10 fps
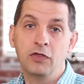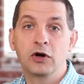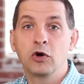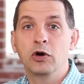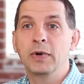they're
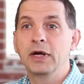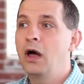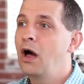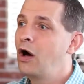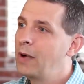going to make,
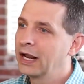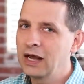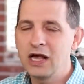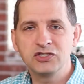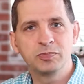oh my
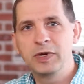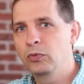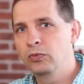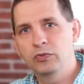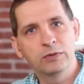gosh, these
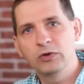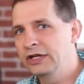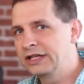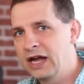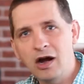people, they really
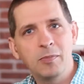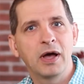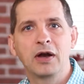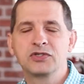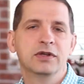care
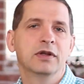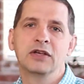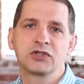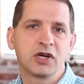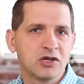about us, and
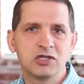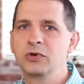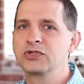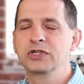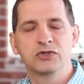as
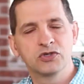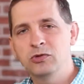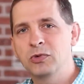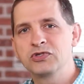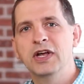customers and
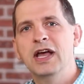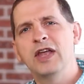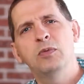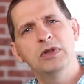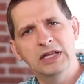consumers,
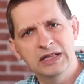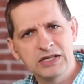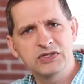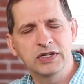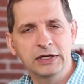they really
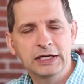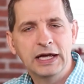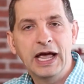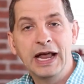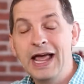listen,
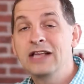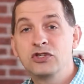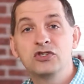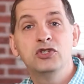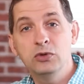and S's do